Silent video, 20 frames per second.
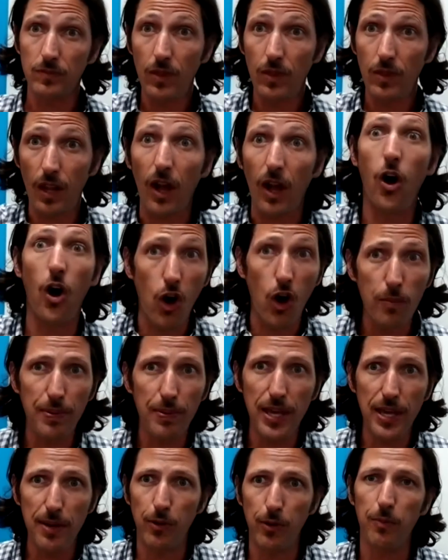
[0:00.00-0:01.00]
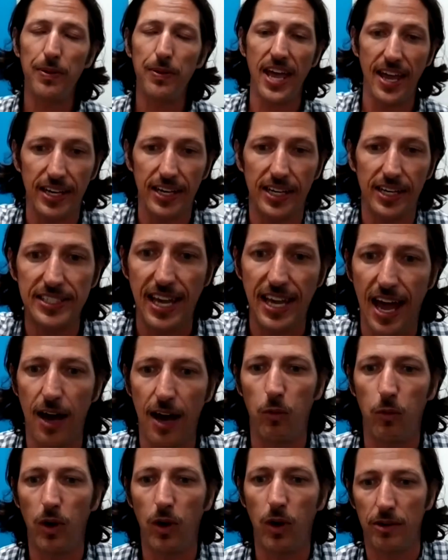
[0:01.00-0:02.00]
are people paying us at
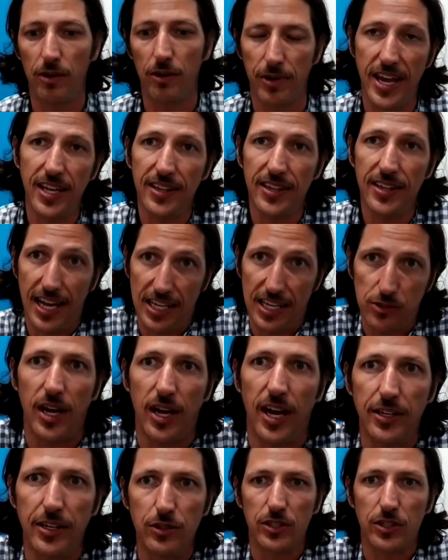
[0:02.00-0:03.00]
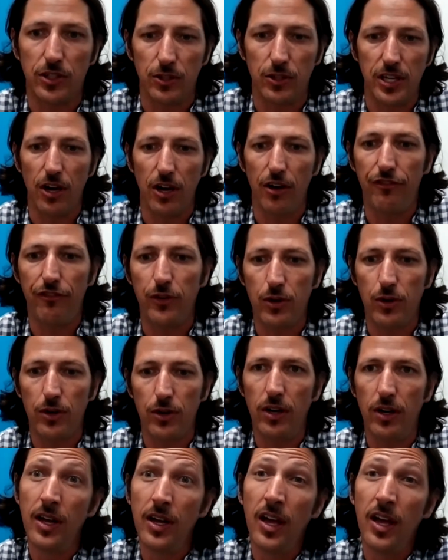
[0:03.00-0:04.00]
what rate? That's what I use Clio for.
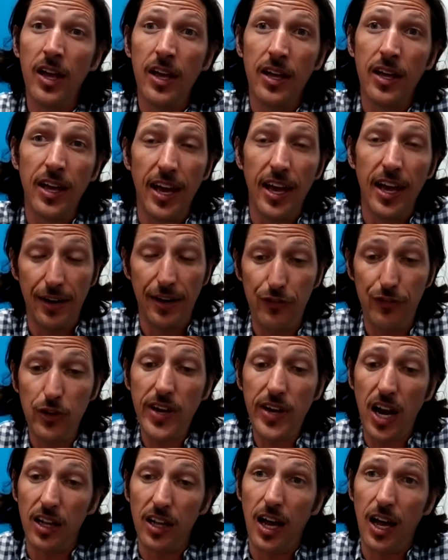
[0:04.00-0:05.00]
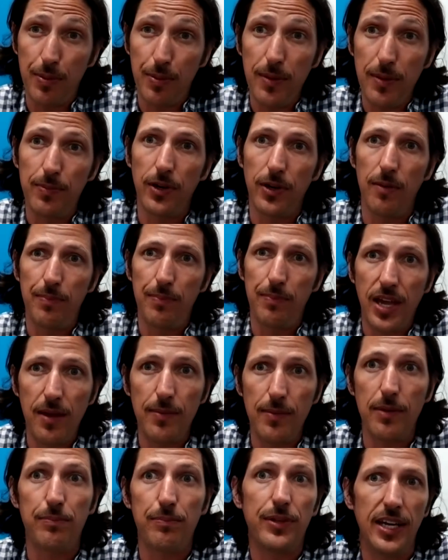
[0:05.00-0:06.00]
And if you've got a lot of people on payment
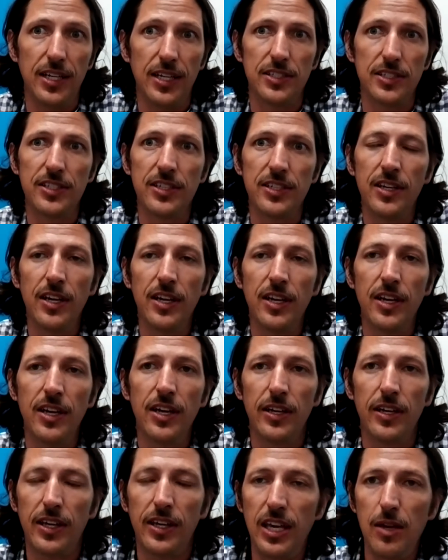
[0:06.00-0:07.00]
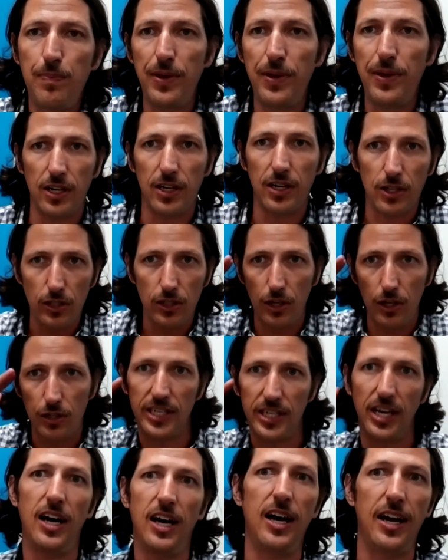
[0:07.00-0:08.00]
plans, keeping a close
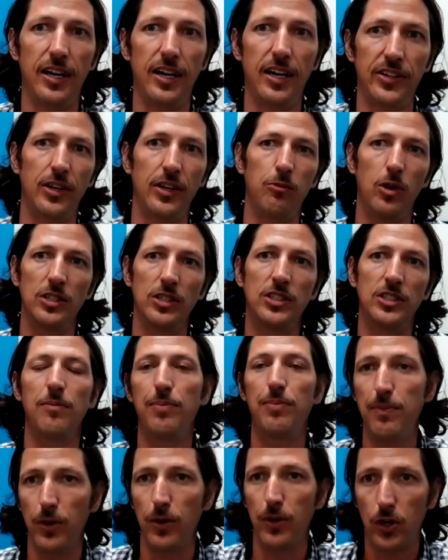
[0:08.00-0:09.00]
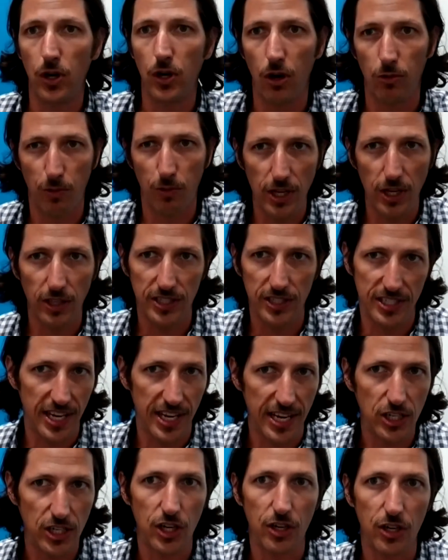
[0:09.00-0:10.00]
eye on what some people call
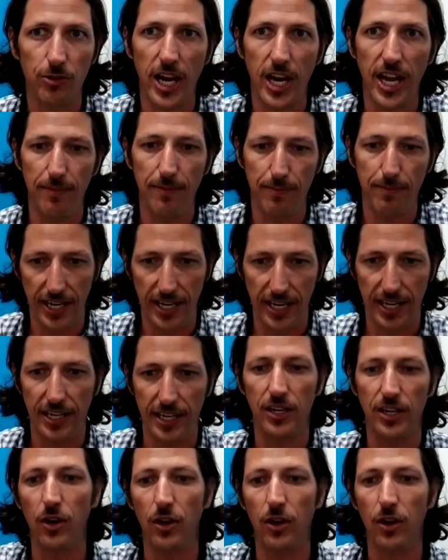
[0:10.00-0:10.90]
realization rate, meaning, how